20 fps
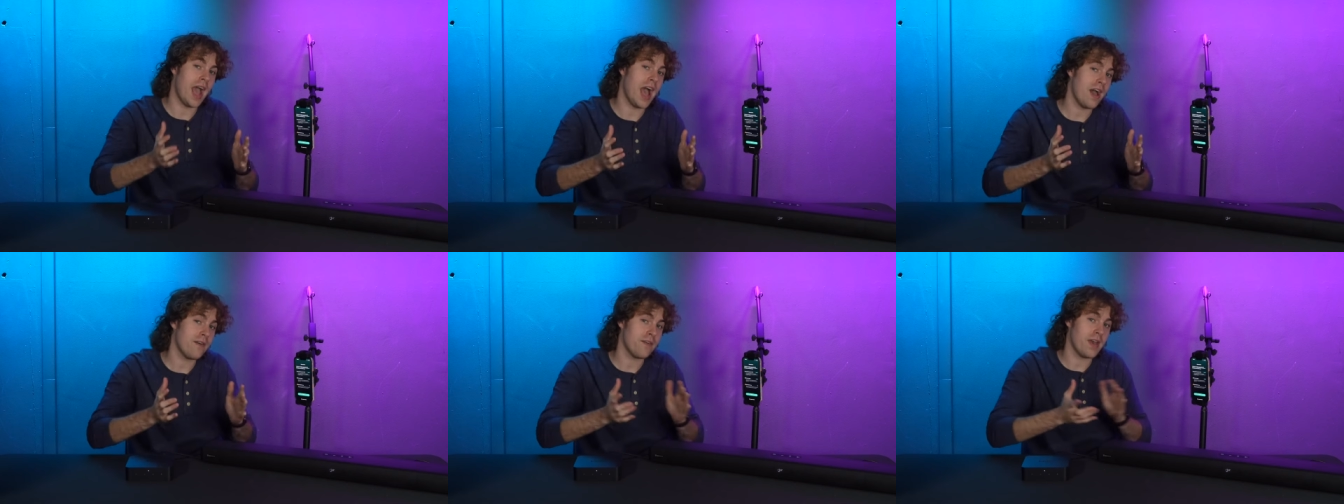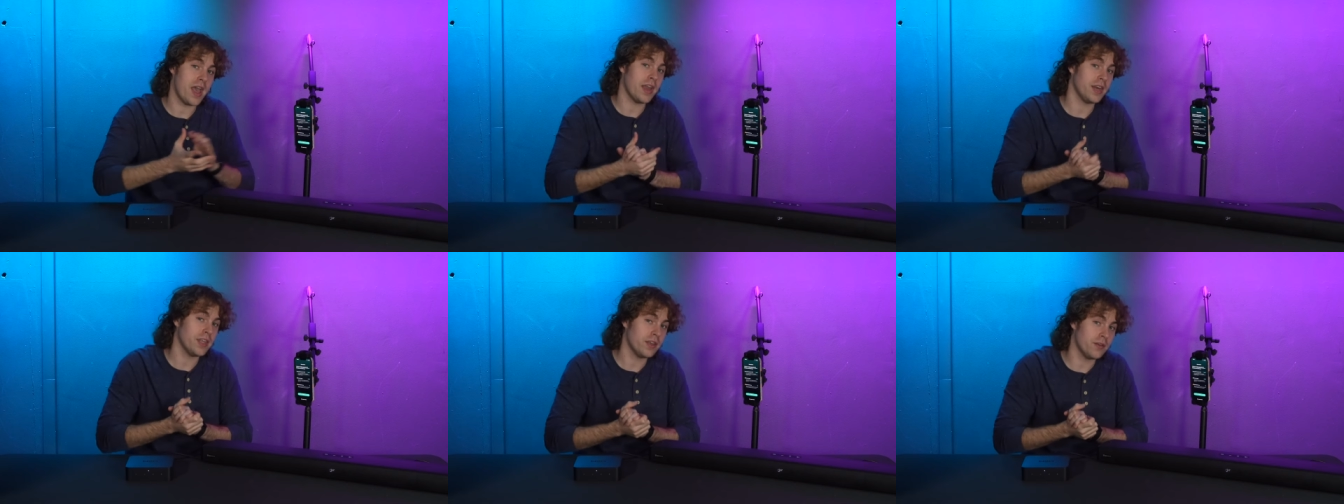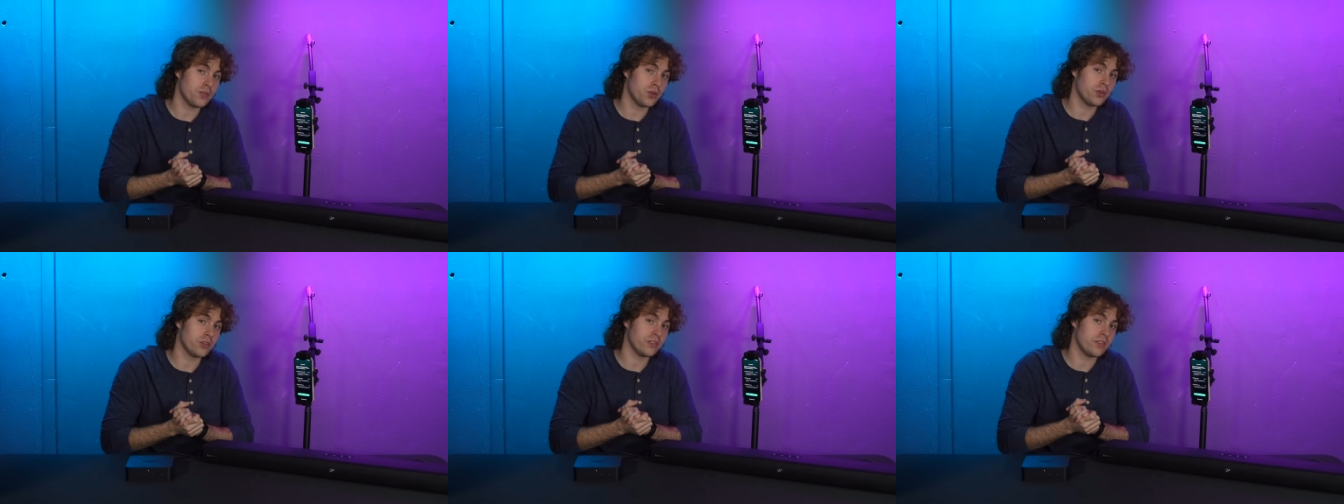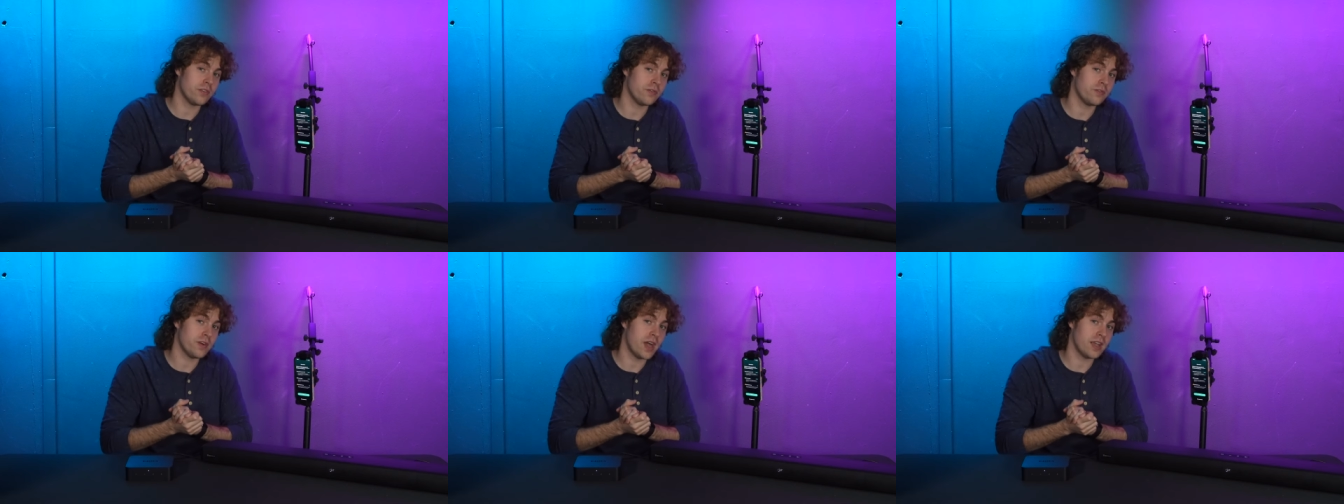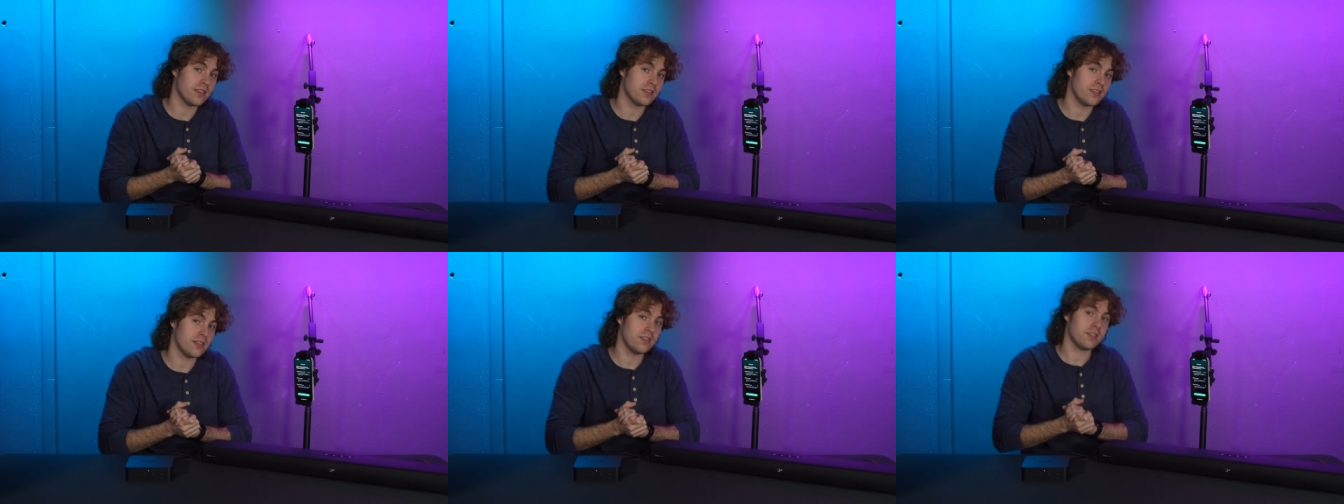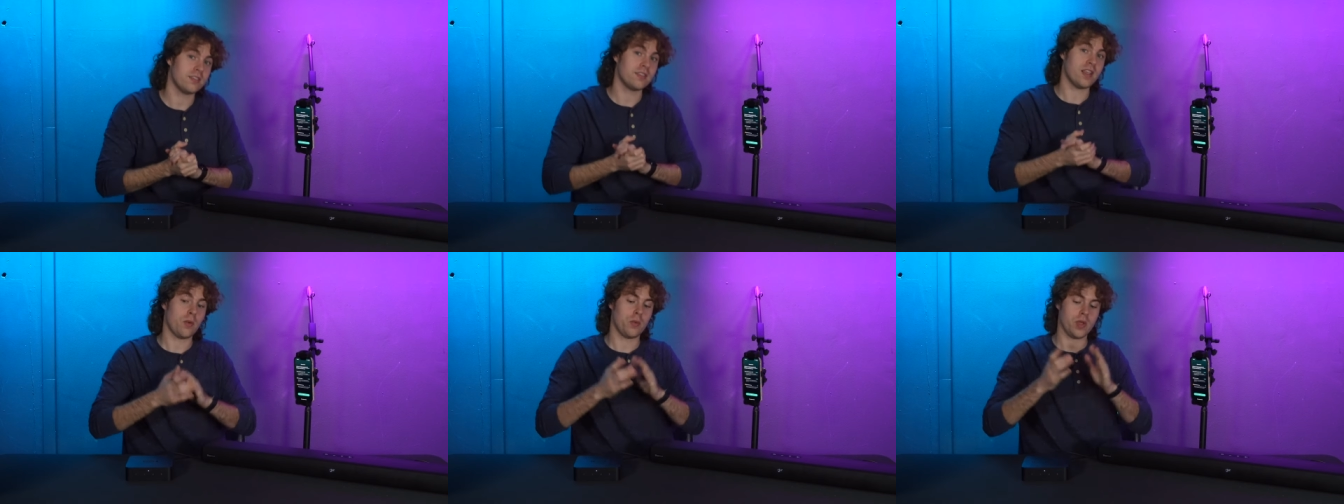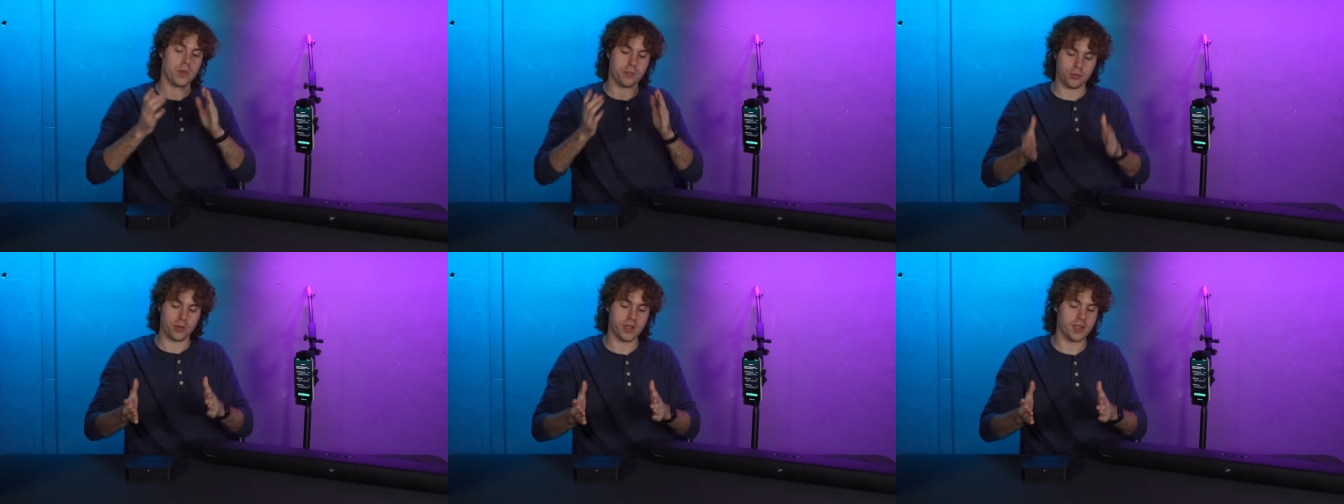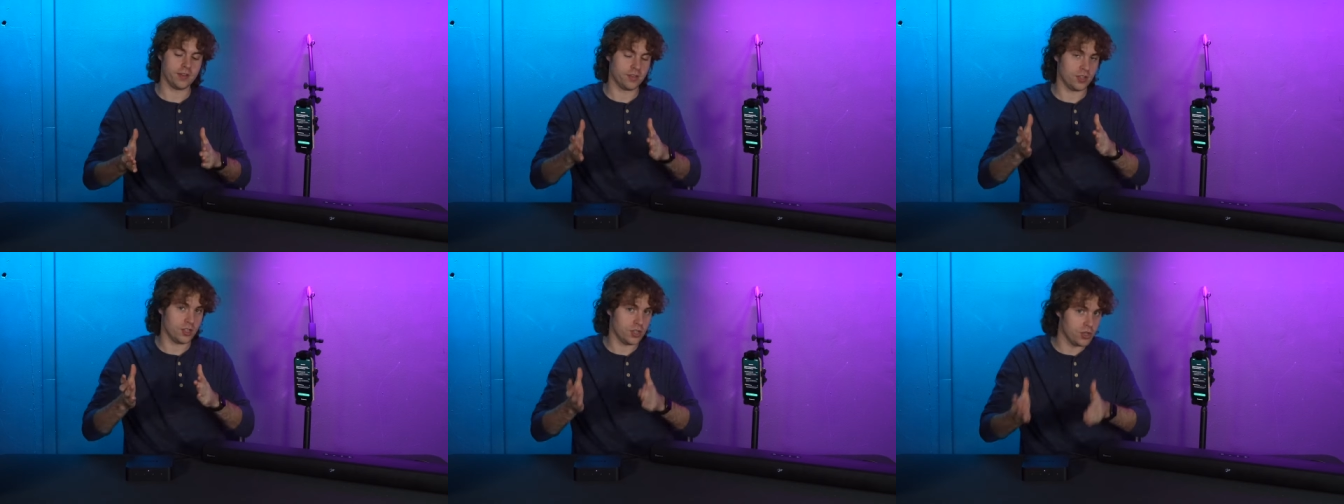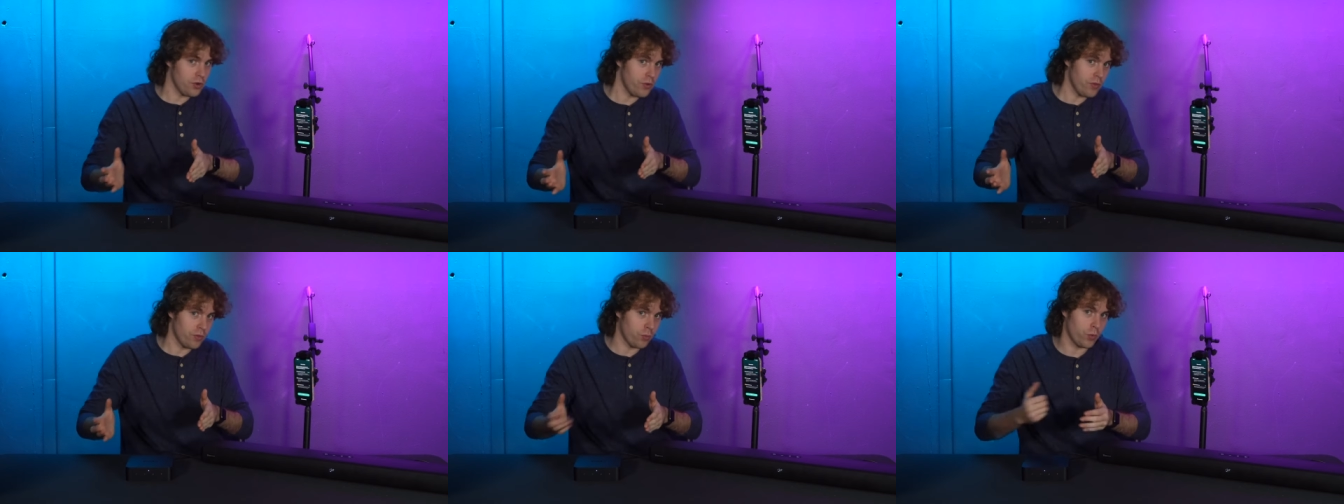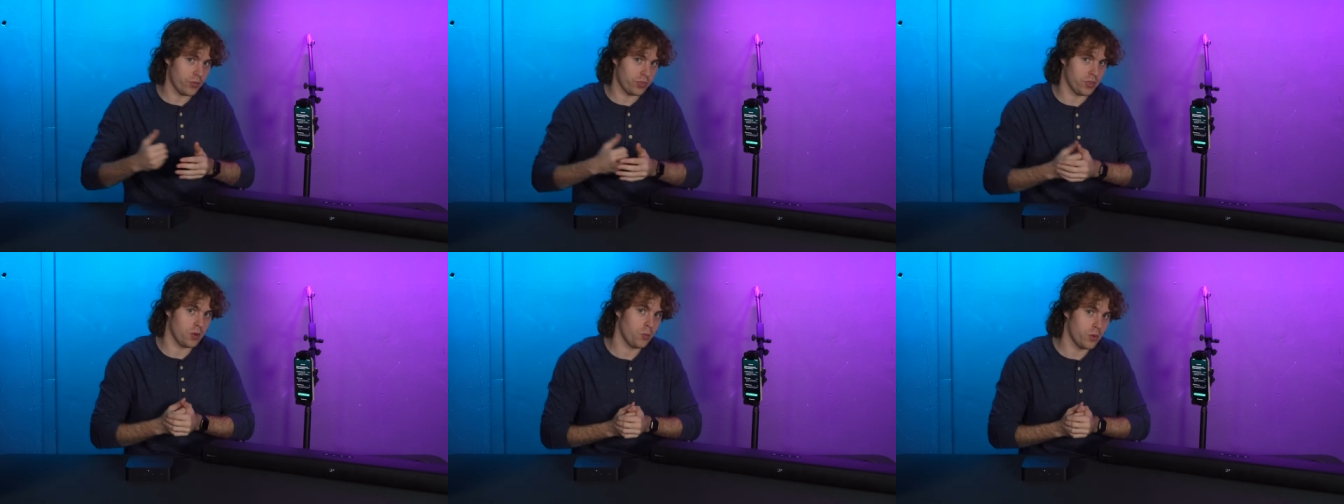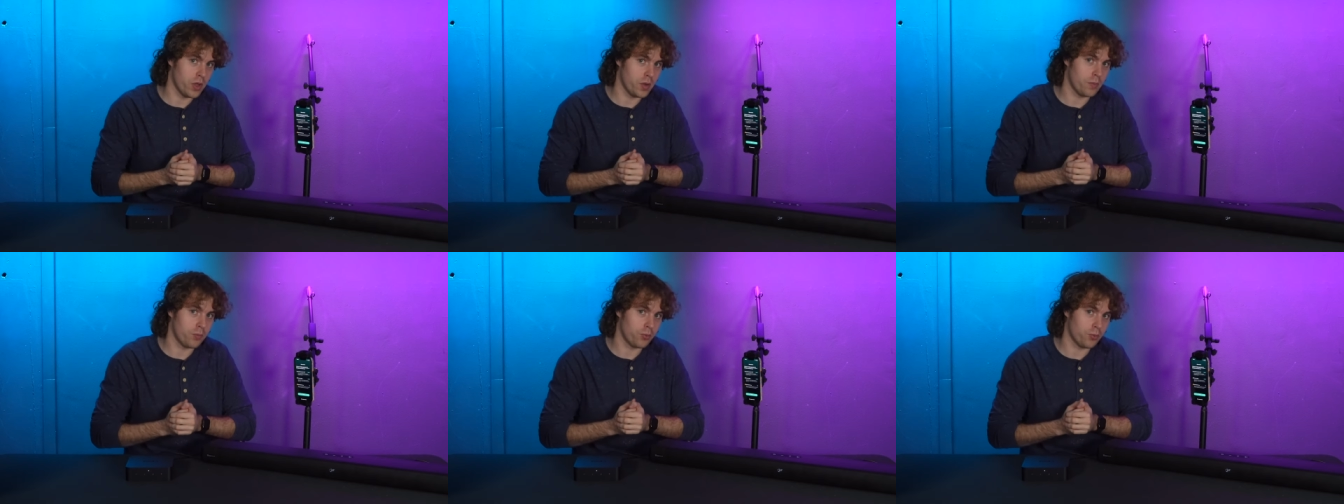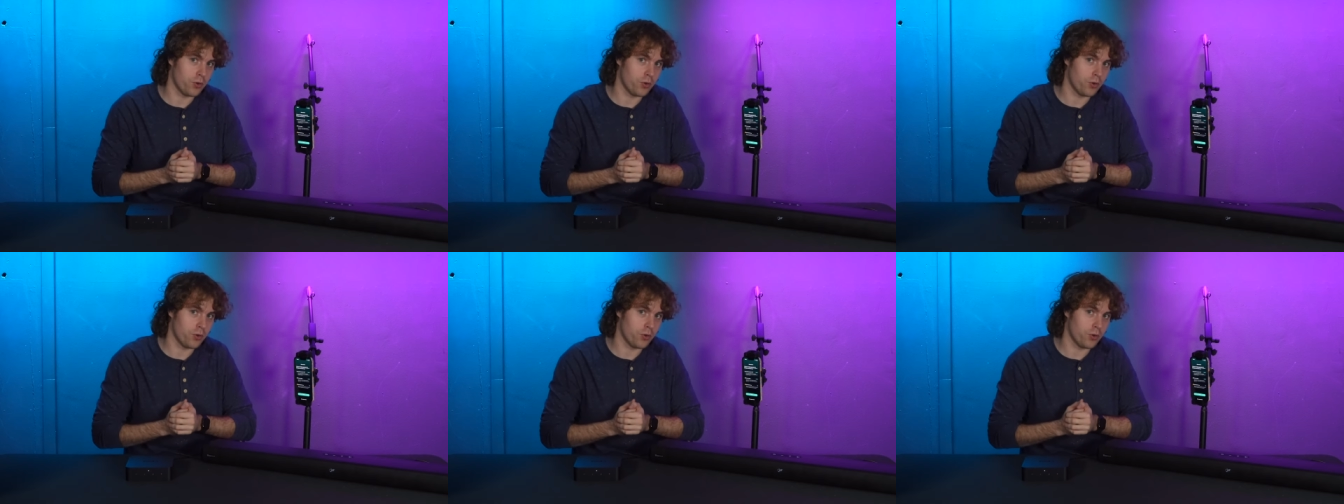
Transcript: have any of those devices that we plan to use with the WIM